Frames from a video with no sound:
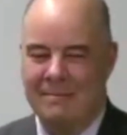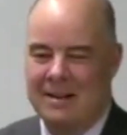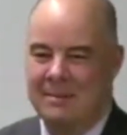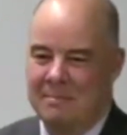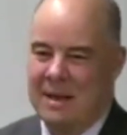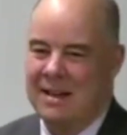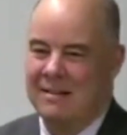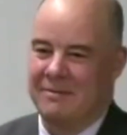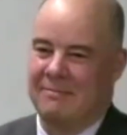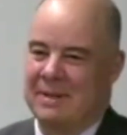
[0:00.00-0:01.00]
I mean, it may
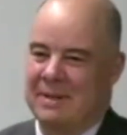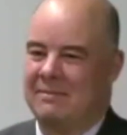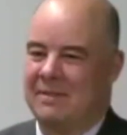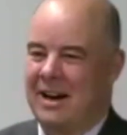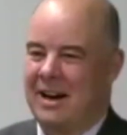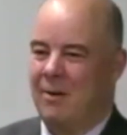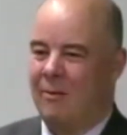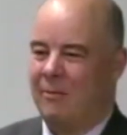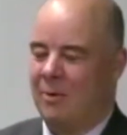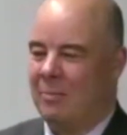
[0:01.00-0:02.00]
have been very
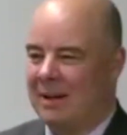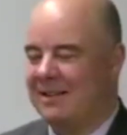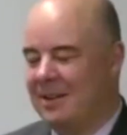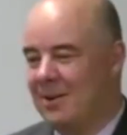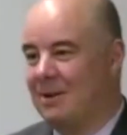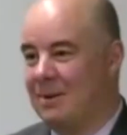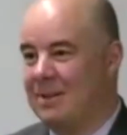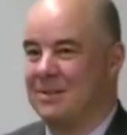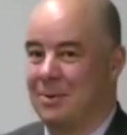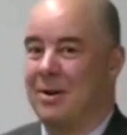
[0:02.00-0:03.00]
helpful, but you know, I
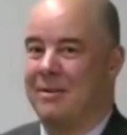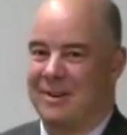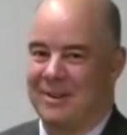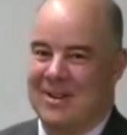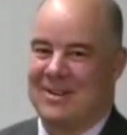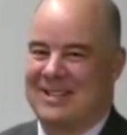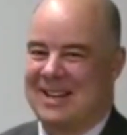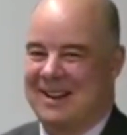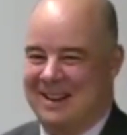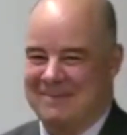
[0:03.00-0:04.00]
was a lawyer for a long
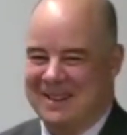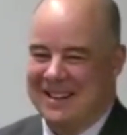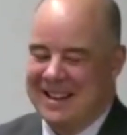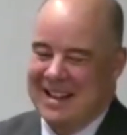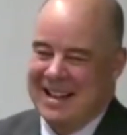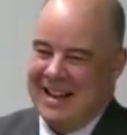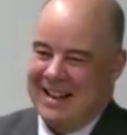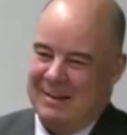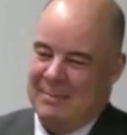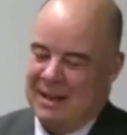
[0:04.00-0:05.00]
time and
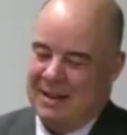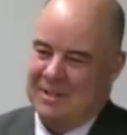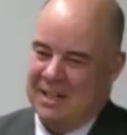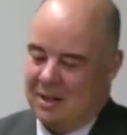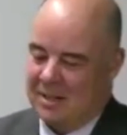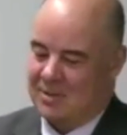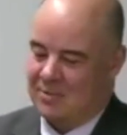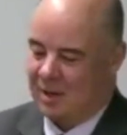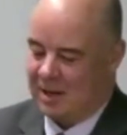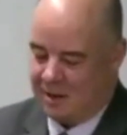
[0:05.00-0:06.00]
have done lots of
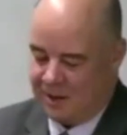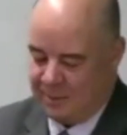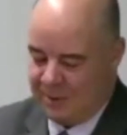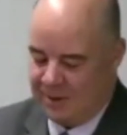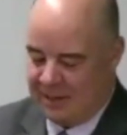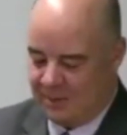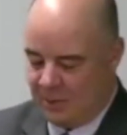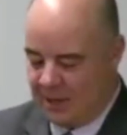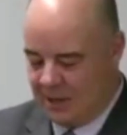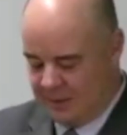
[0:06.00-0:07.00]
work in our community and
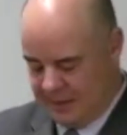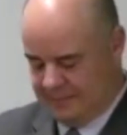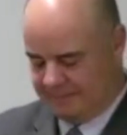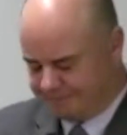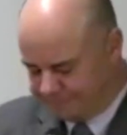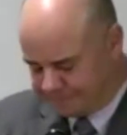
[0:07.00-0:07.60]
whatnot. And